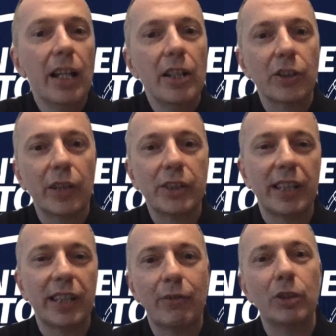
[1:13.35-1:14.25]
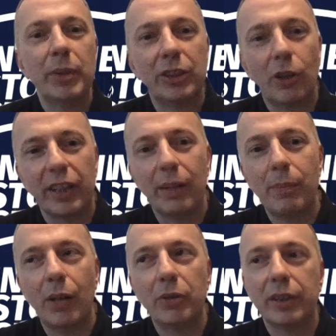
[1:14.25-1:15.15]
So as you said, I won't be talking
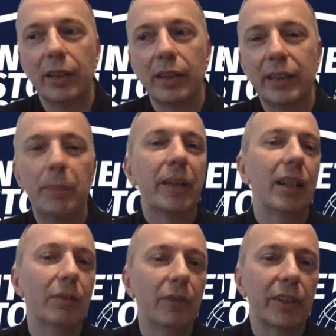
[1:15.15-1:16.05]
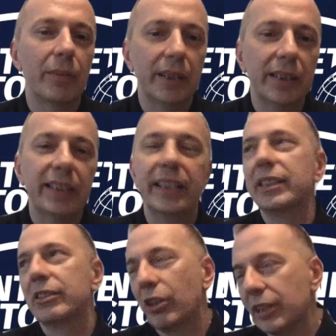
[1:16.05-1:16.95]
about typical vulnerabilities,
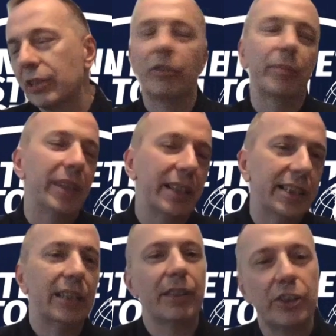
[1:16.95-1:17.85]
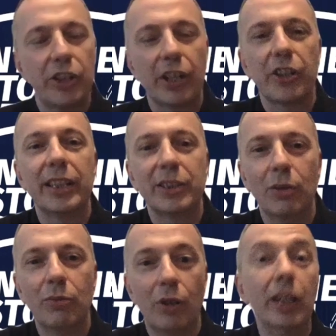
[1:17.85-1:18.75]
cross-site scripting, SQL injection, and
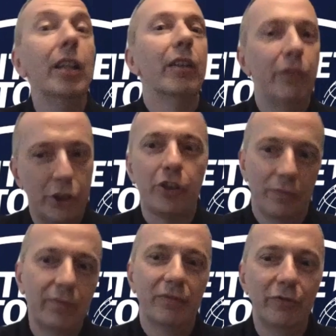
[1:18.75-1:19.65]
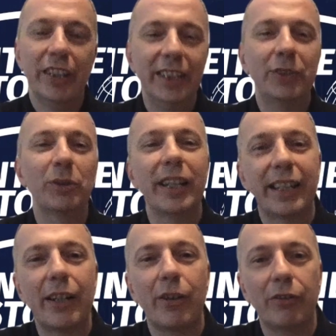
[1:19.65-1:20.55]
so on, which we need to take
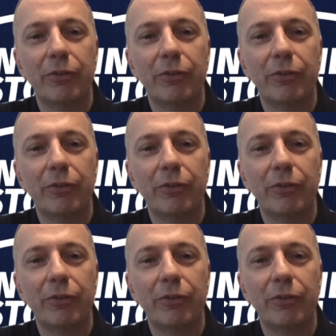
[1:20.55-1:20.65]
care of.